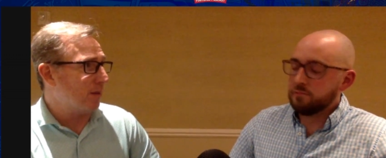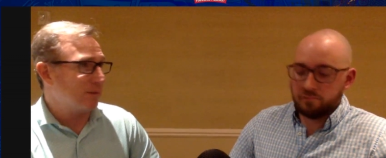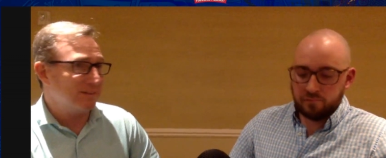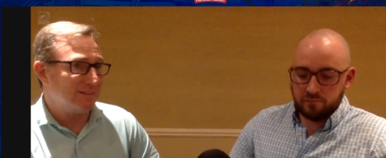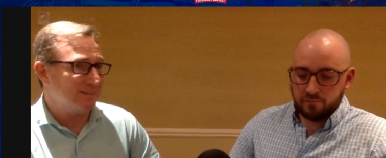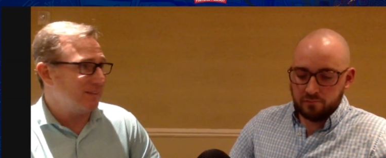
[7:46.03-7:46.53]

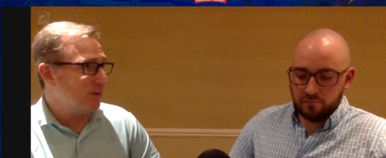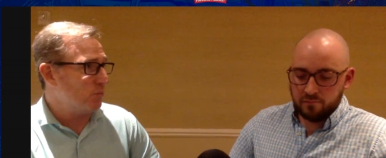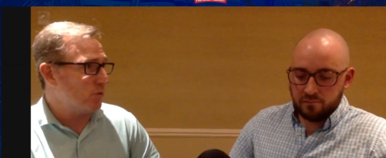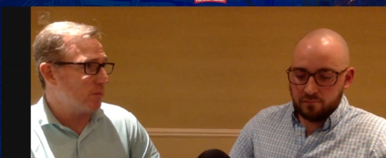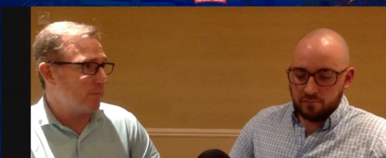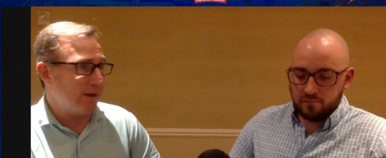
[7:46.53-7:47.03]
Speaker 1: Hopkins because he didn't
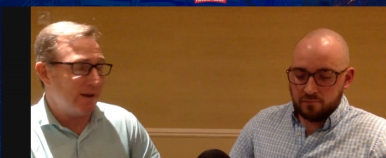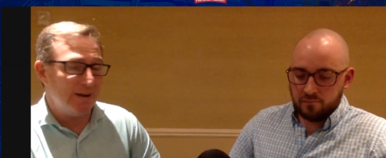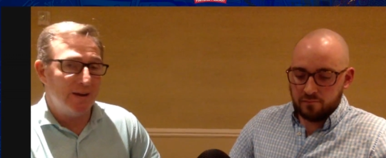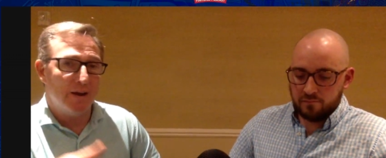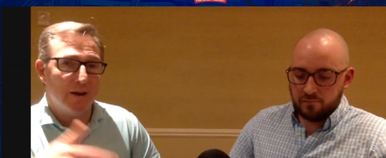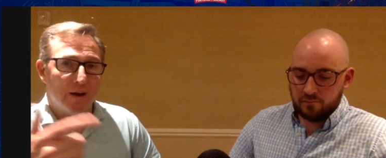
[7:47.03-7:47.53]
want to
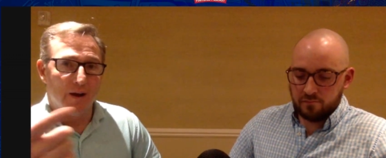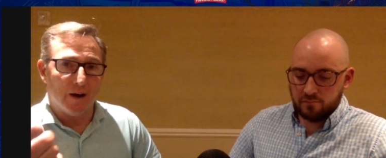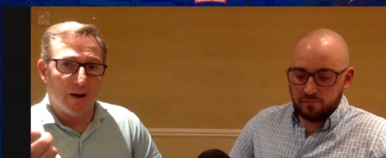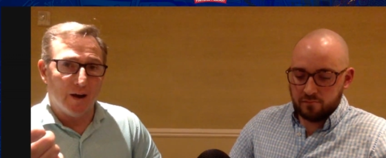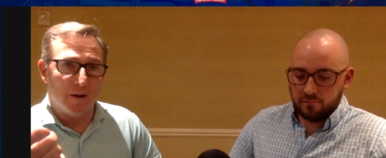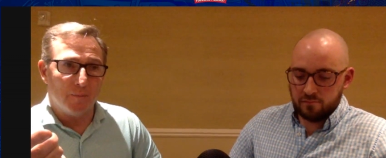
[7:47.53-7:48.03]
pay
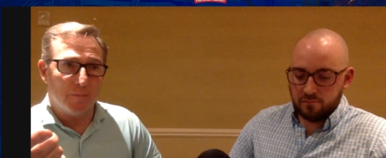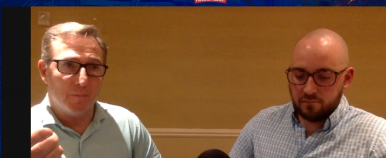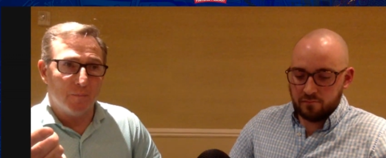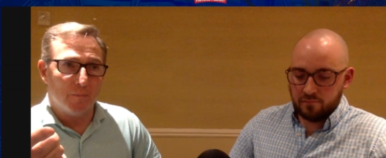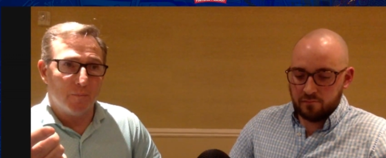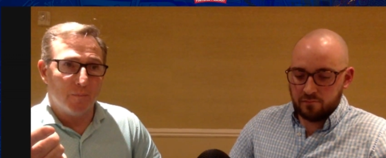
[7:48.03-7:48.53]
um,
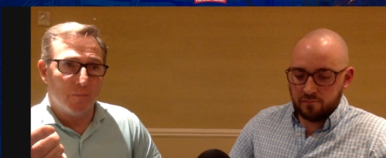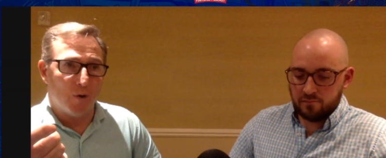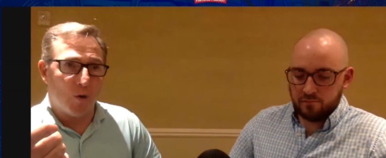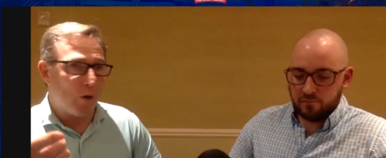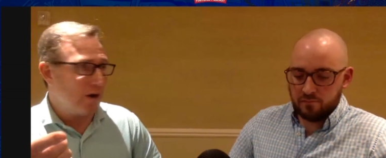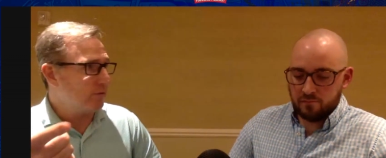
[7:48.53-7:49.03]

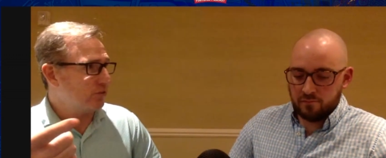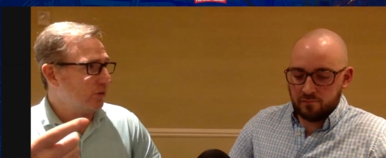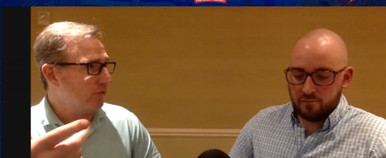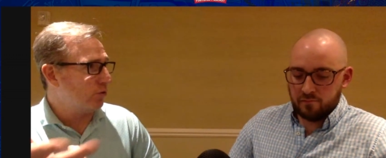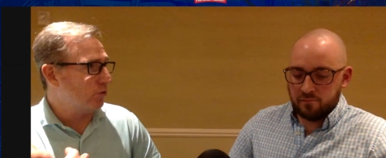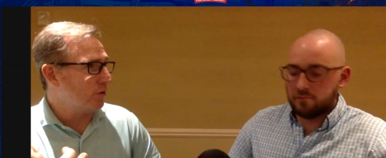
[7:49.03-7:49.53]
a wide
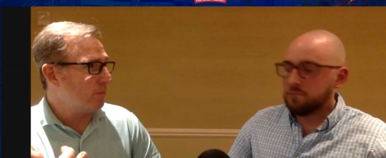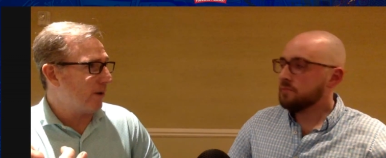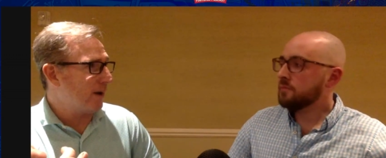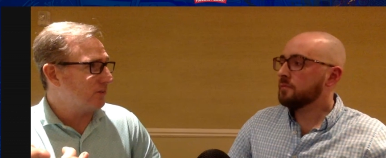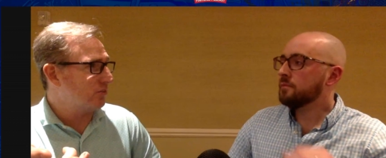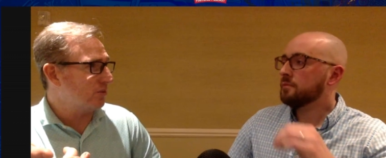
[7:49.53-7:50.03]
receiver who only
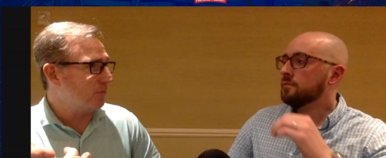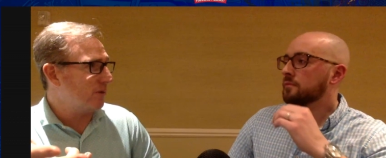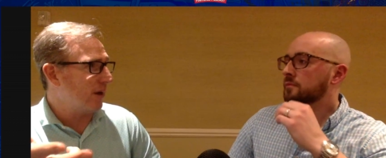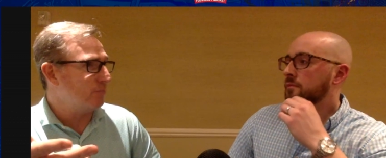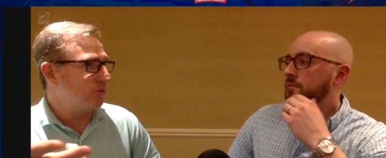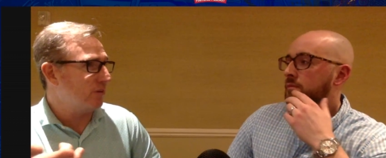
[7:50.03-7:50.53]
practiced
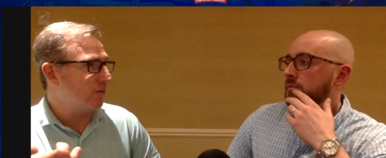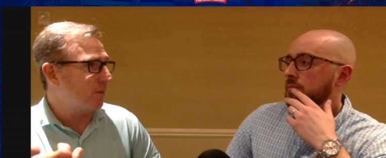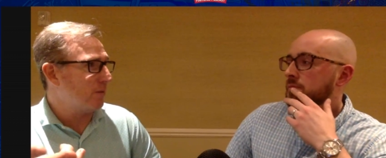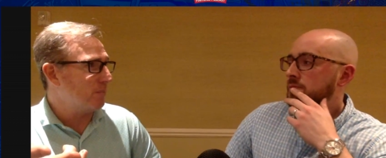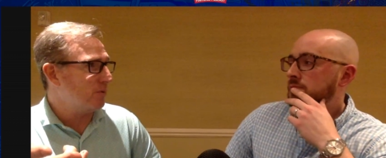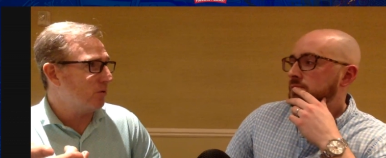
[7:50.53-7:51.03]
sometimes, and he thought
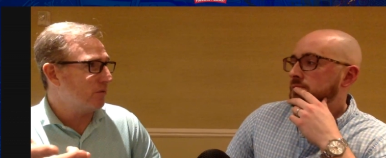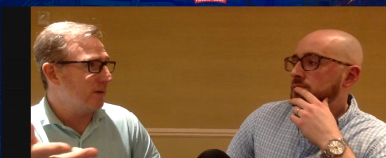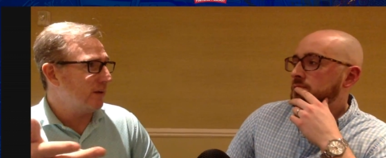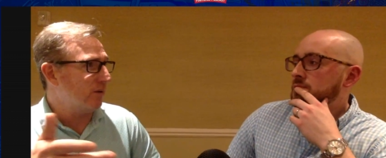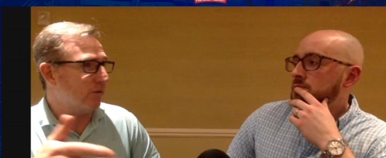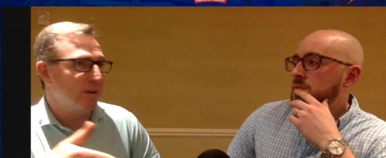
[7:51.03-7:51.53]
might be over the
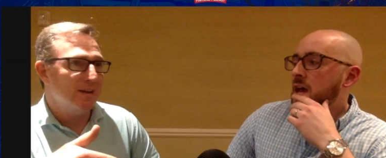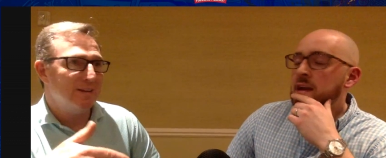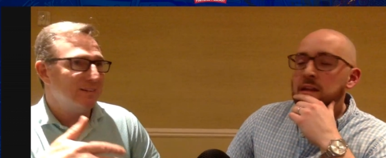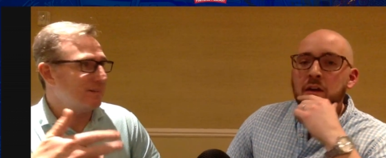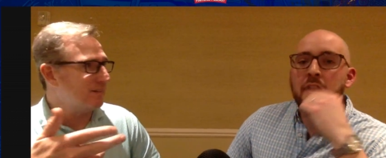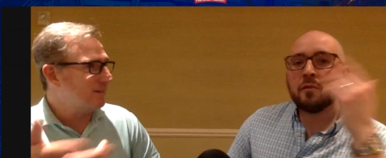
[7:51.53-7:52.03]
hill.
Speaker 2: And
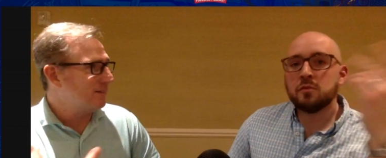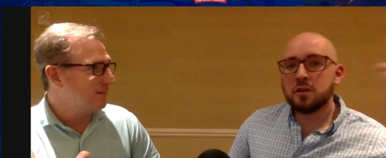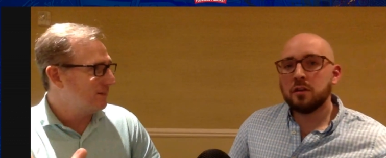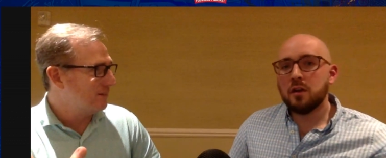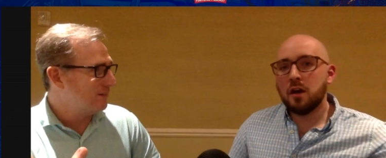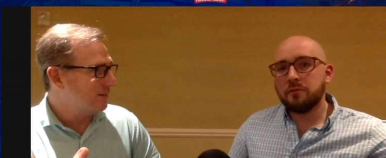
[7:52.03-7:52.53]
he thought he was
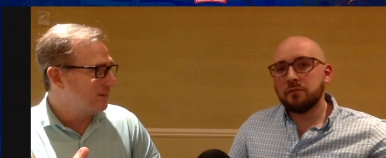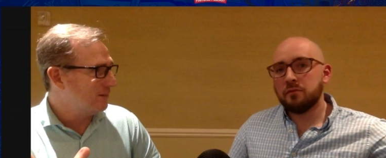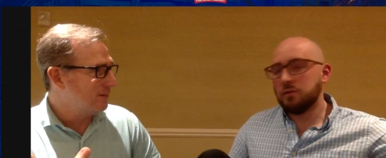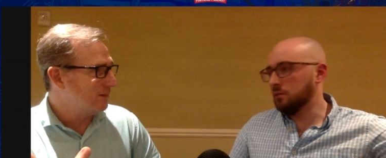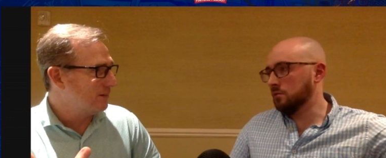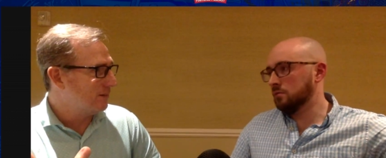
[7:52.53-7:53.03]
good enough
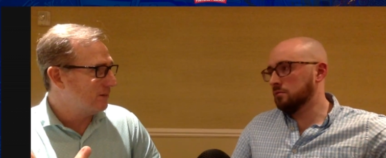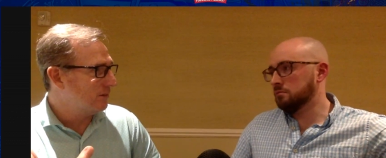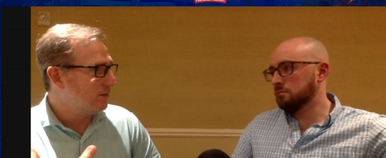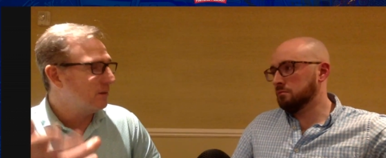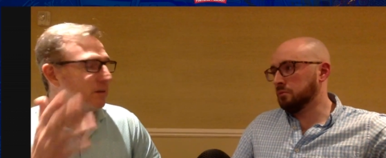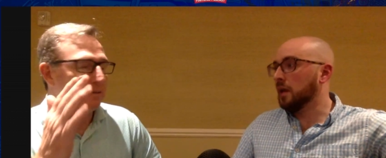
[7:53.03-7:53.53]
to
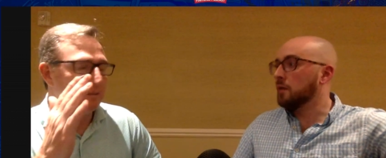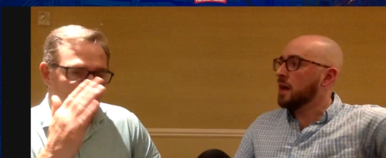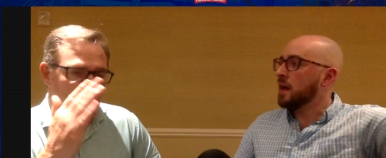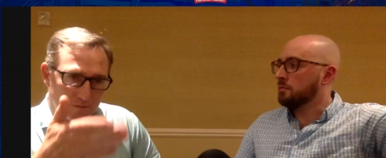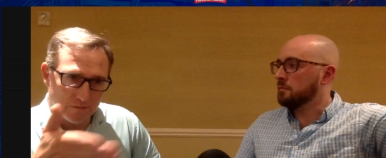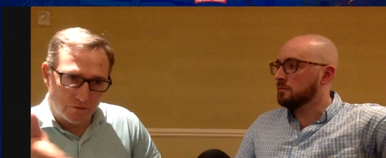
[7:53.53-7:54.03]
play
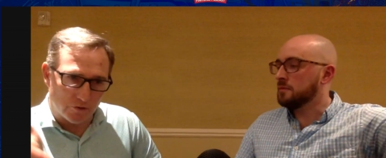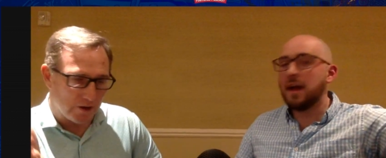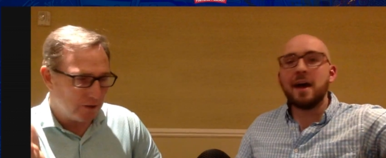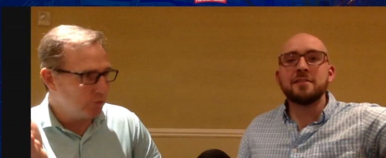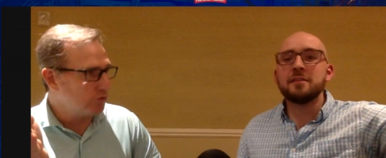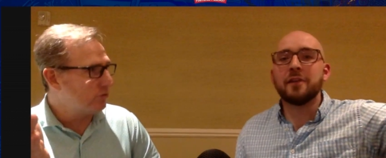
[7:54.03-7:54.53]
without him. They
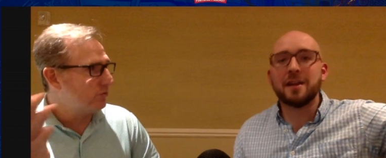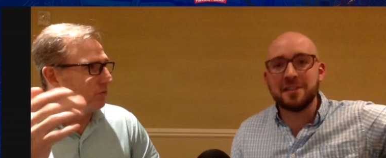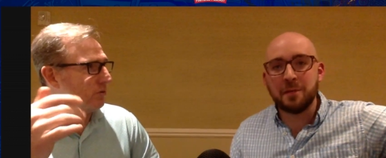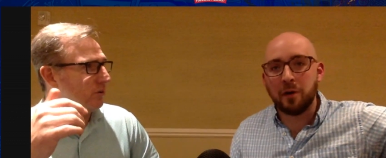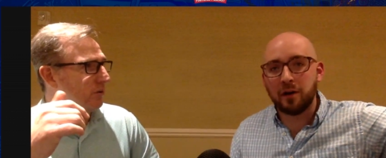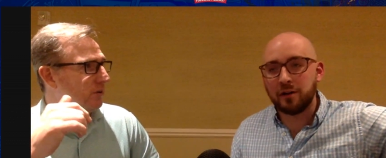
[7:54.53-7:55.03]
had
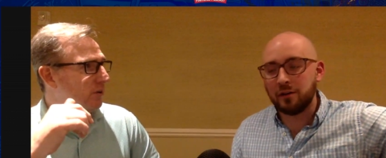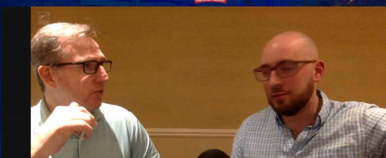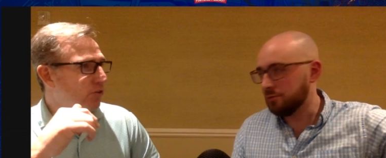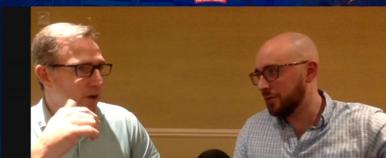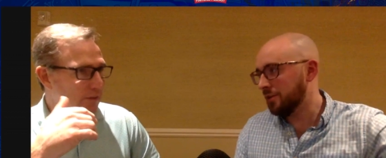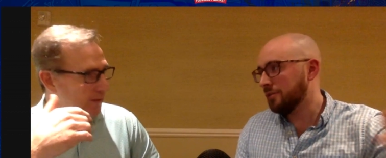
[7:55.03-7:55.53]
DeVante
Speaker 1: Parker.
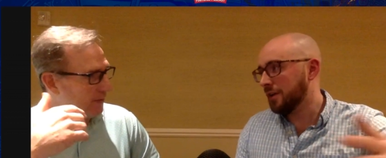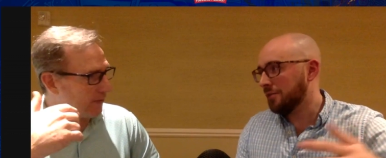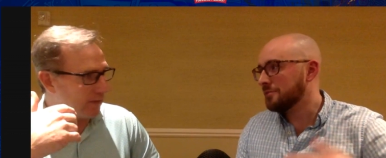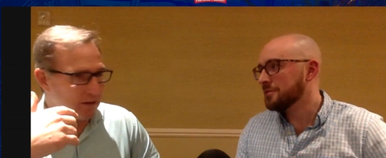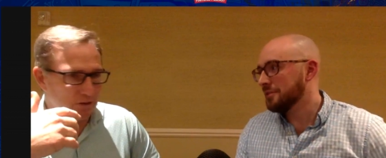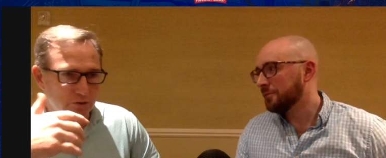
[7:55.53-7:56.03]
thought
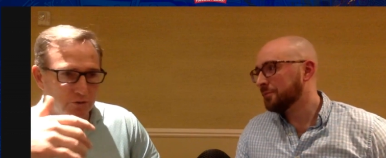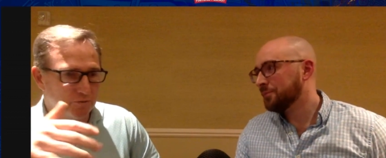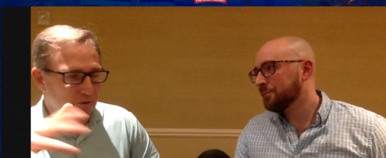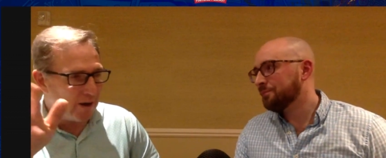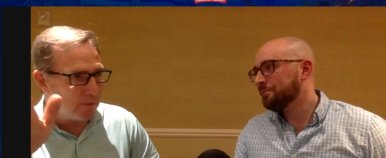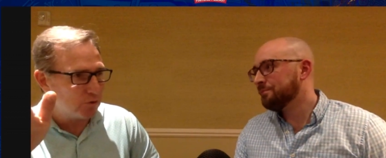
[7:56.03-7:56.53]
they could do
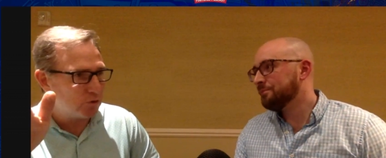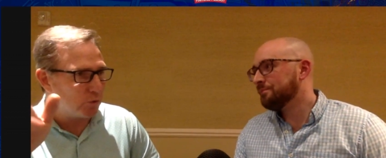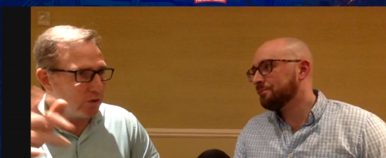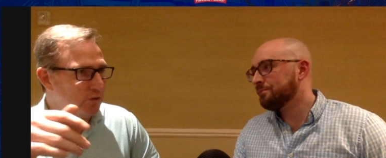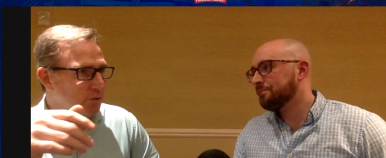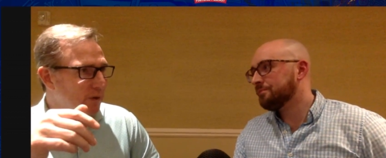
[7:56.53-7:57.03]
fine with
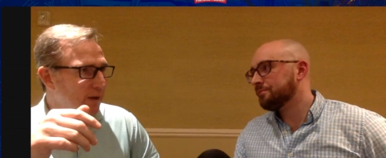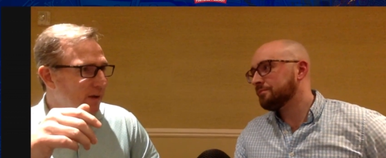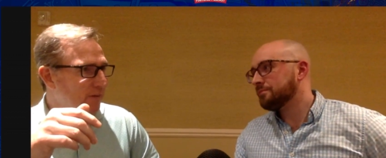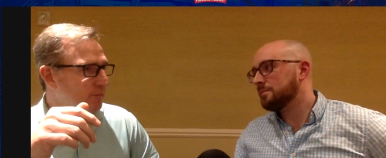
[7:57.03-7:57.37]
$22.5